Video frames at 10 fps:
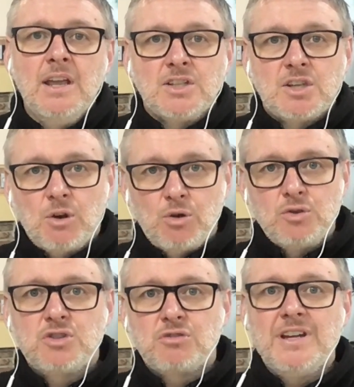So
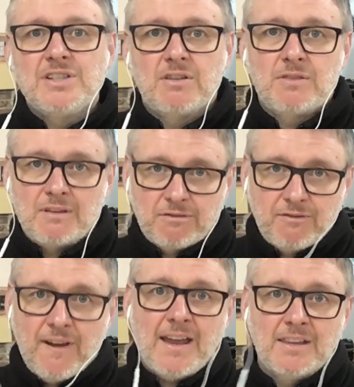100 degrees of that
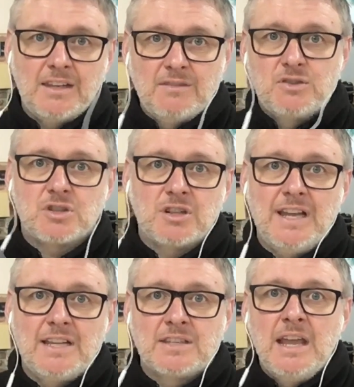fire that you just
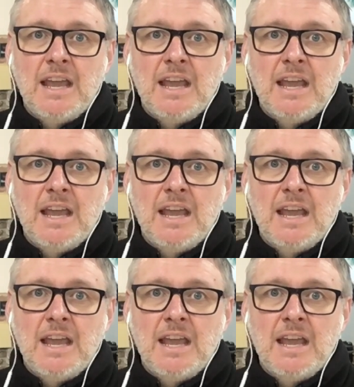lit